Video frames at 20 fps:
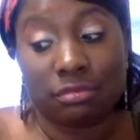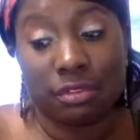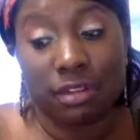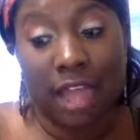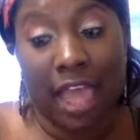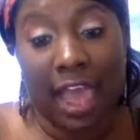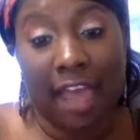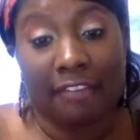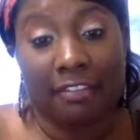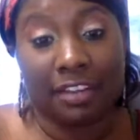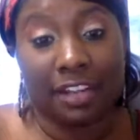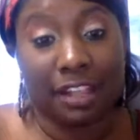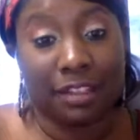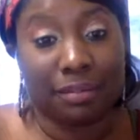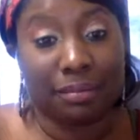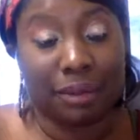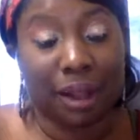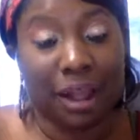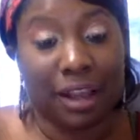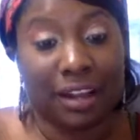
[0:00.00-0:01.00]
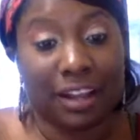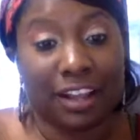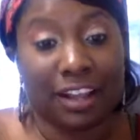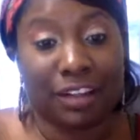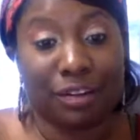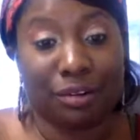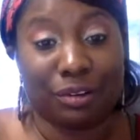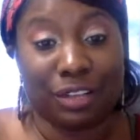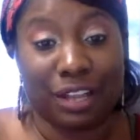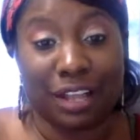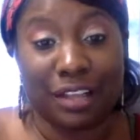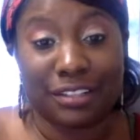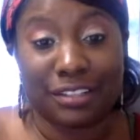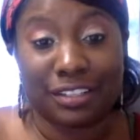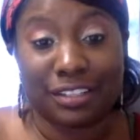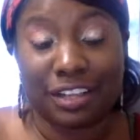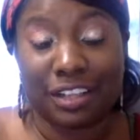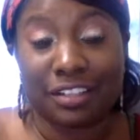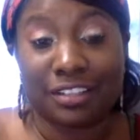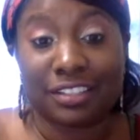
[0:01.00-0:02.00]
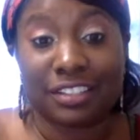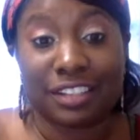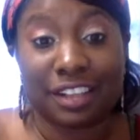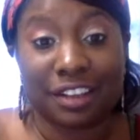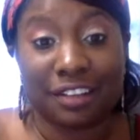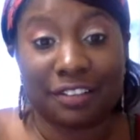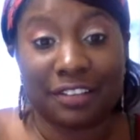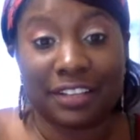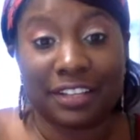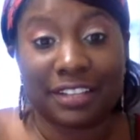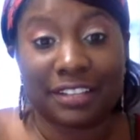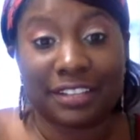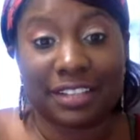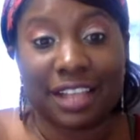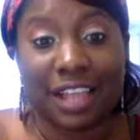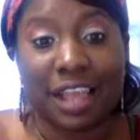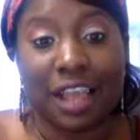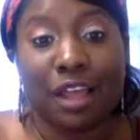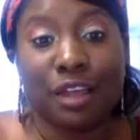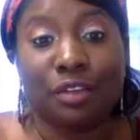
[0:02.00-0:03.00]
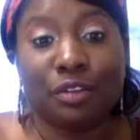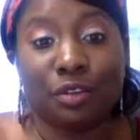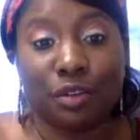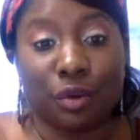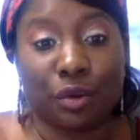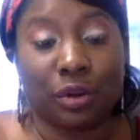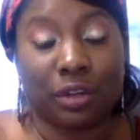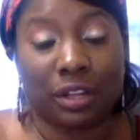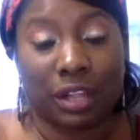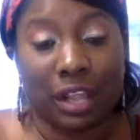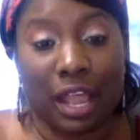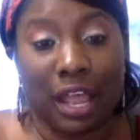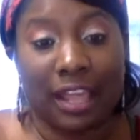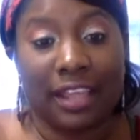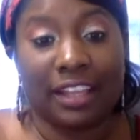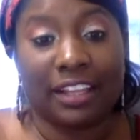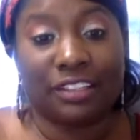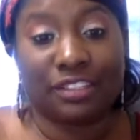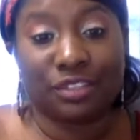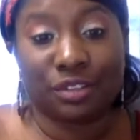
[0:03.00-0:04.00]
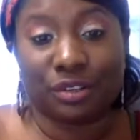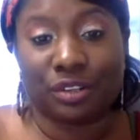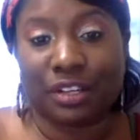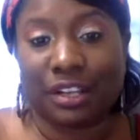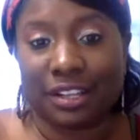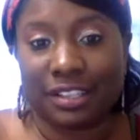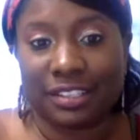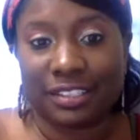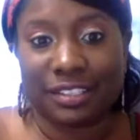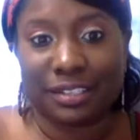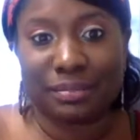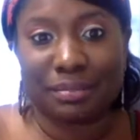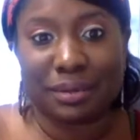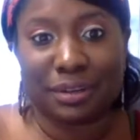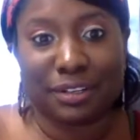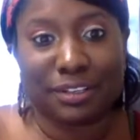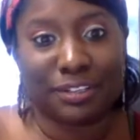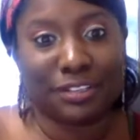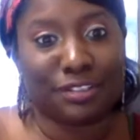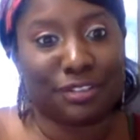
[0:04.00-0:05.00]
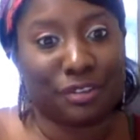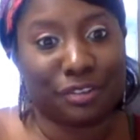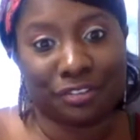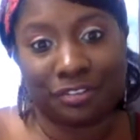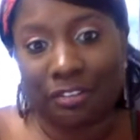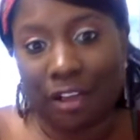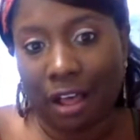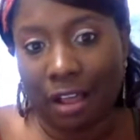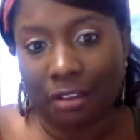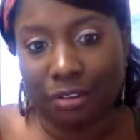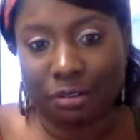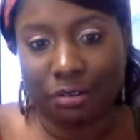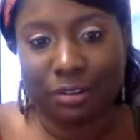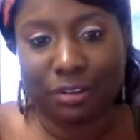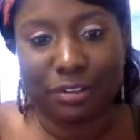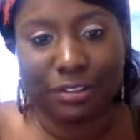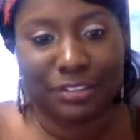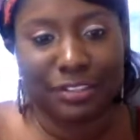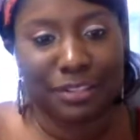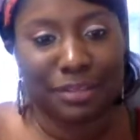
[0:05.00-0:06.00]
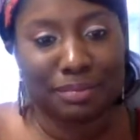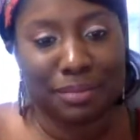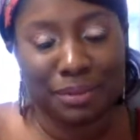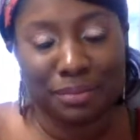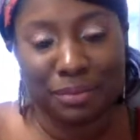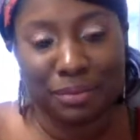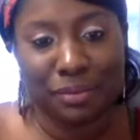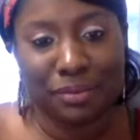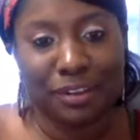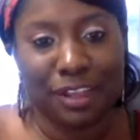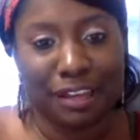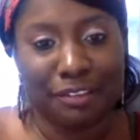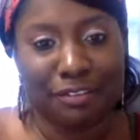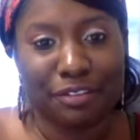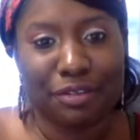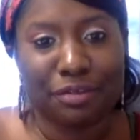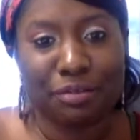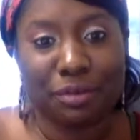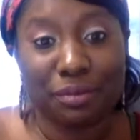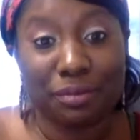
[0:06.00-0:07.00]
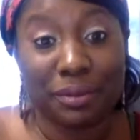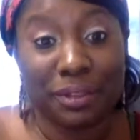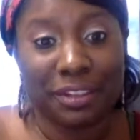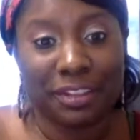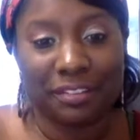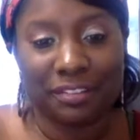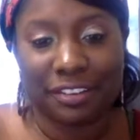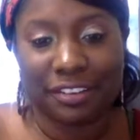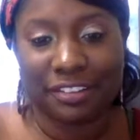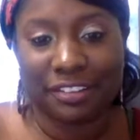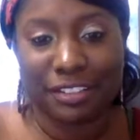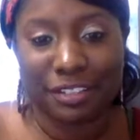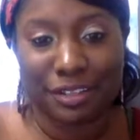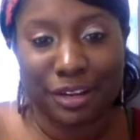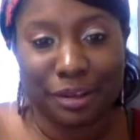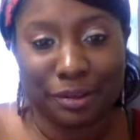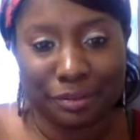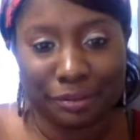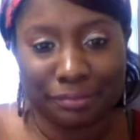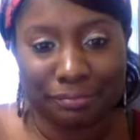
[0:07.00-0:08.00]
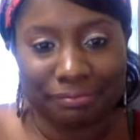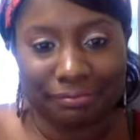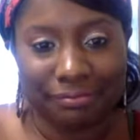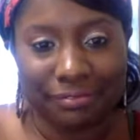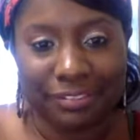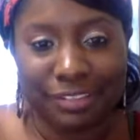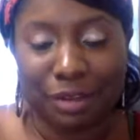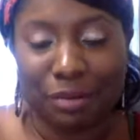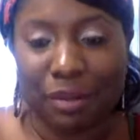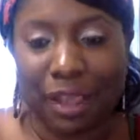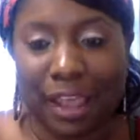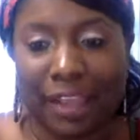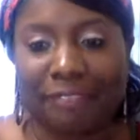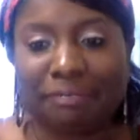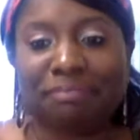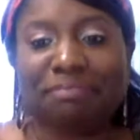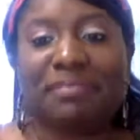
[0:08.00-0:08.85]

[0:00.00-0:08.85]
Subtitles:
have another product or launch another service, your clients, your customers, your followers, the people who love you will be the first to know. Okay?